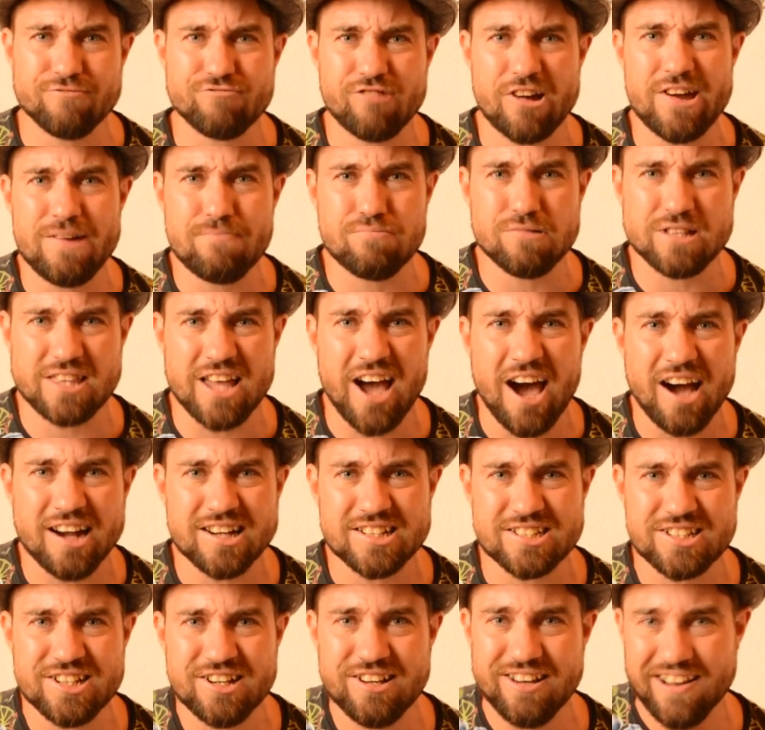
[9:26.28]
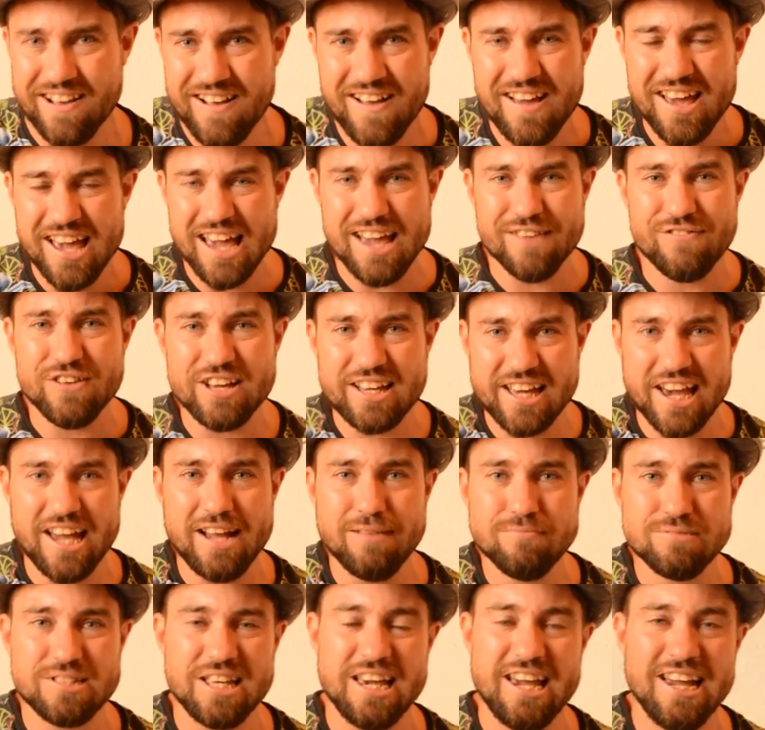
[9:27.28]
reproduction. If it
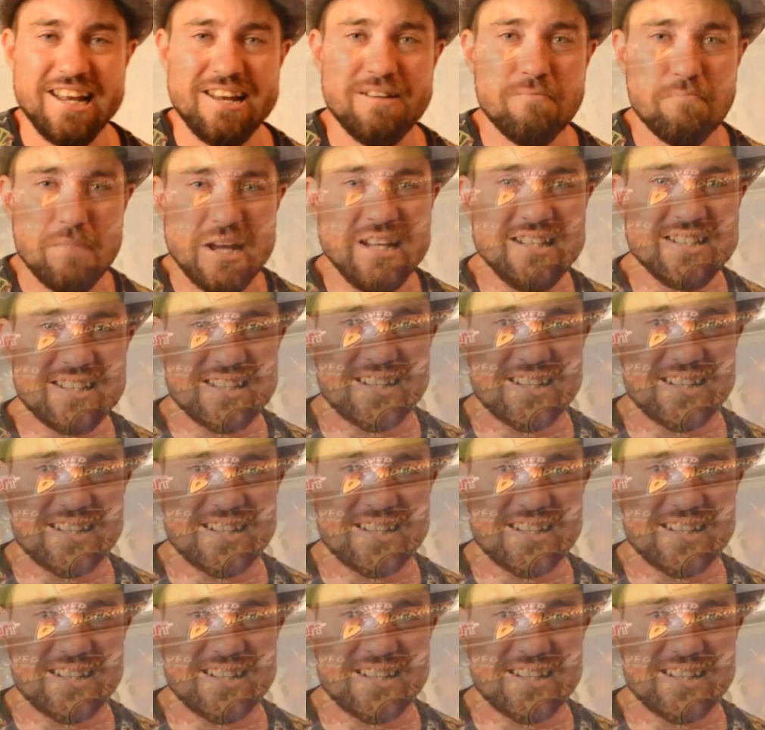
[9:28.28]
came in mint